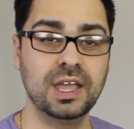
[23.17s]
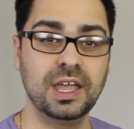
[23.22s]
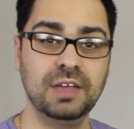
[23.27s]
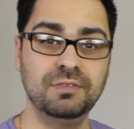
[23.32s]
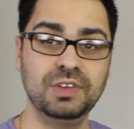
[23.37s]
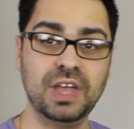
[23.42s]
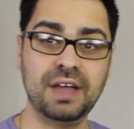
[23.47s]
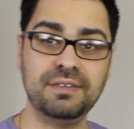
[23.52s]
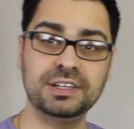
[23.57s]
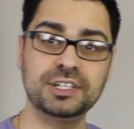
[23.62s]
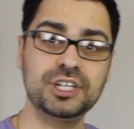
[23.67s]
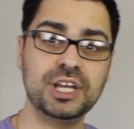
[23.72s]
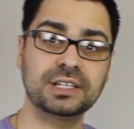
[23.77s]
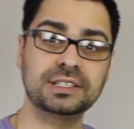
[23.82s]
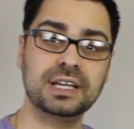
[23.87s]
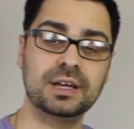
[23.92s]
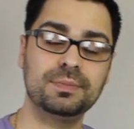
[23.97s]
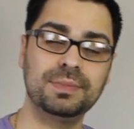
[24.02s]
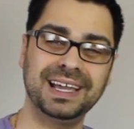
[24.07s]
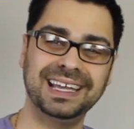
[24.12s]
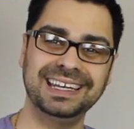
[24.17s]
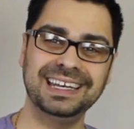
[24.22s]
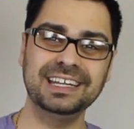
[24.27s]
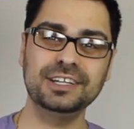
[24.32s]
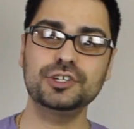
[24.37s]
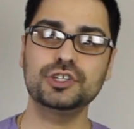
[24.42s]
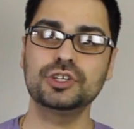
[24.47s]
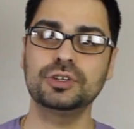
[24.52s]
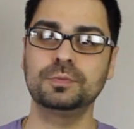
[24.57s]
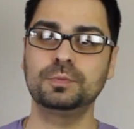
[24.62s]
If you haven't checked out my
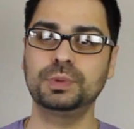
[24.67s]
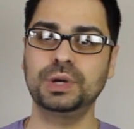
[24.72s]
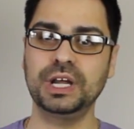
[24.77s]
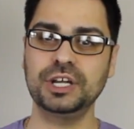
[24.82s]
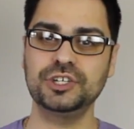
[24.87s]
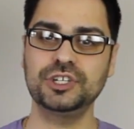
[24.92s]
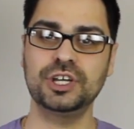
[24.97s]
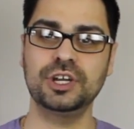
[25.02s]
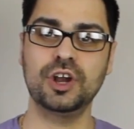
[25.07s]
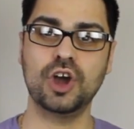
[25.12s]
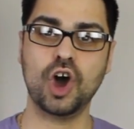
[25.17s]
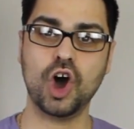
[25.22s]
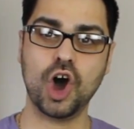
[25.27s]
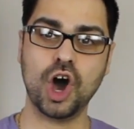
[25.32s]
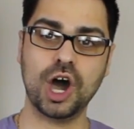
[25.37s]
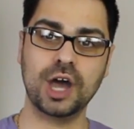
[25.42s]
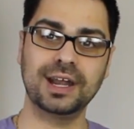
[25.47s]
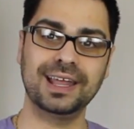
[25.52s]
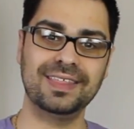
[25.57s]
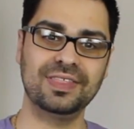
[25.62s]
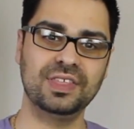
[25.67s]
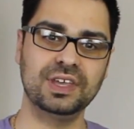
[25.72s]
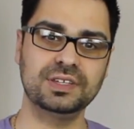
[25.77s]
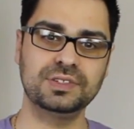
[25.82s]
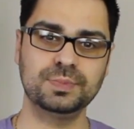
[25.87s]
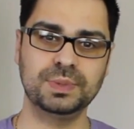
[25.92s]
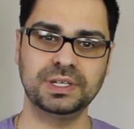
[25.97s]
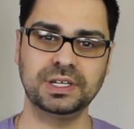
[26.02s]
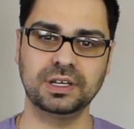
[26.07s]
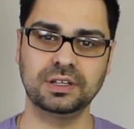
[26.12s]
initial impression on
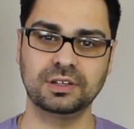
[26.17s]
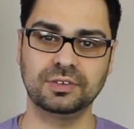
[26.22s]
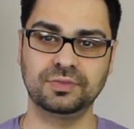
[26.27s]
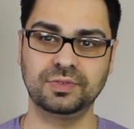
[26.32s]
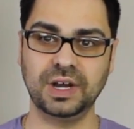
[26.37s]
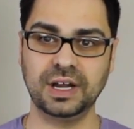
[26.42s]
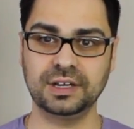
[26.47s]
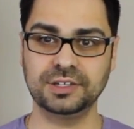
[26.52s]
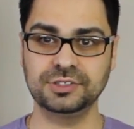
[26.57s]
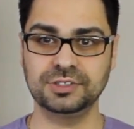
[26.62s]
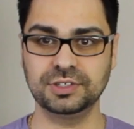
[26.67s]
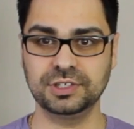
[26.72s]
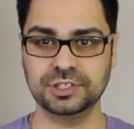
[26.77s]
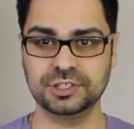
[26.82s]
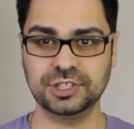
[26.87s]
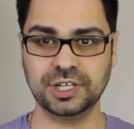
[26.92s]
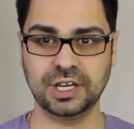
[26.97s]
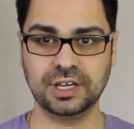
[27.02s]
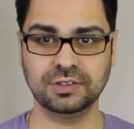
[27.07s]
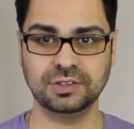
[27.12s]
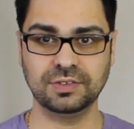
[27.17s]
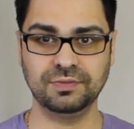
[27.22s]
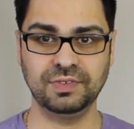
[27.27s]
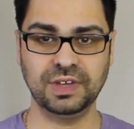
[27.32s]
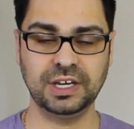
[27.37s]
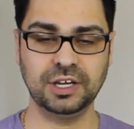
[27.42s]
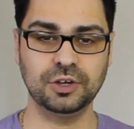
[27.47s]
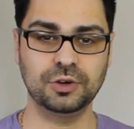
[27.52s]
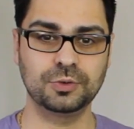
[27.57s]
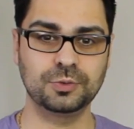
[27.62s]
this particular fragrance, you can check out the
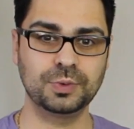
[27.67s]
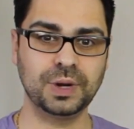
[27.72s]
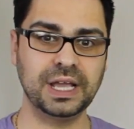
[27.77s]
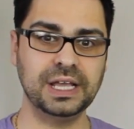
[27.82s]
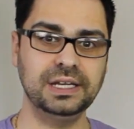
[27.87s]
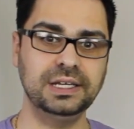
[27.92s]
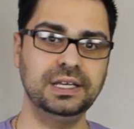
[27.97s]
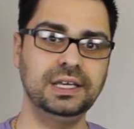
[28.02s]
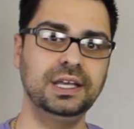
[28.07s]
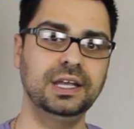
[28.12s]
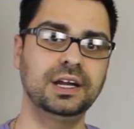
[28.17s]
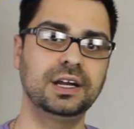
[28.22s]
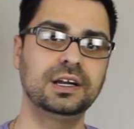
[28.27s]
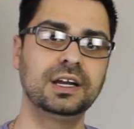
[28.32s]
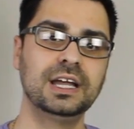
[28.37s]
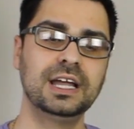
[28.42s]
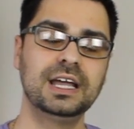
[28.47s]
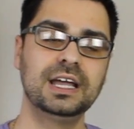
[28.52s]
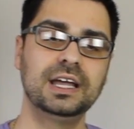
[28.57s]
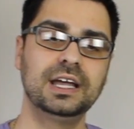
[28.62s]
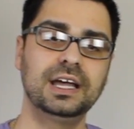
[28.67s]
video right here.